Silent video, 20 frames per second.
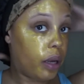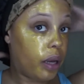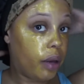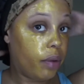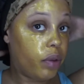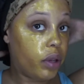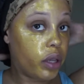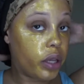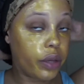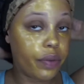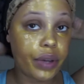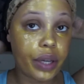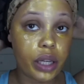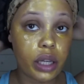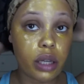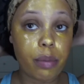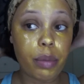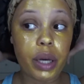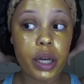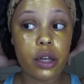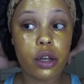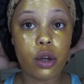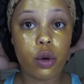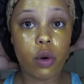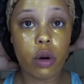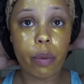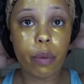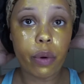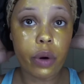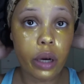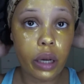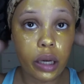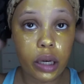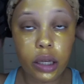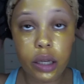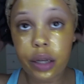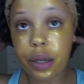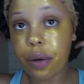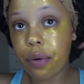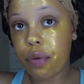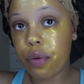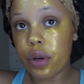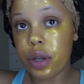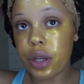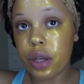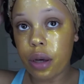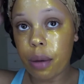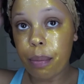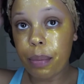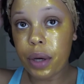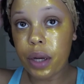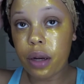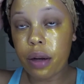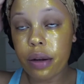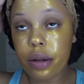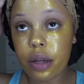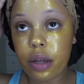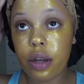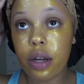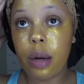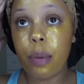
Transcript: This face mask on. I'm going to let it sit for 10 minutes and then